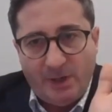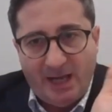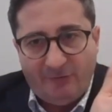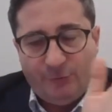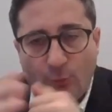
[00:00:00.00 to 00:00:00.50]
we
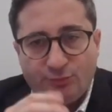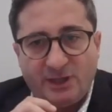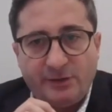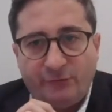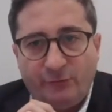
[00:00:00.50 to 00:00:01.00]
have no
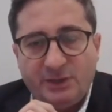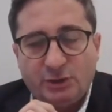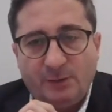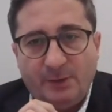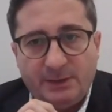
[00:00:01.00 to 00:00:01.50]
prior
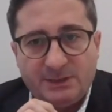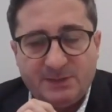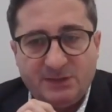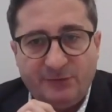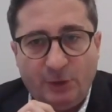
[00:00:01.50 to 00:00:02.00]
information about the
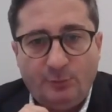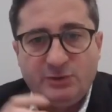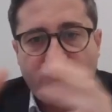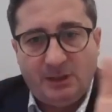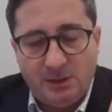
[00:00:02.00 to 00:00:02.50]
specific
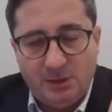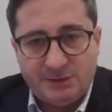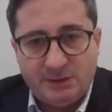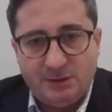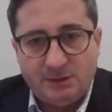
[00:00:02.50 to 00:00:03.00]
object, and
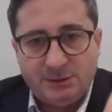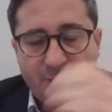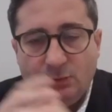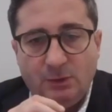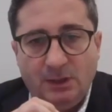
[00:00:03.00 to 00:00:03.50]
using the
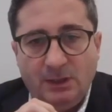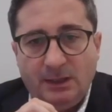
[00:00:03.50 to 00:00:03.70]
2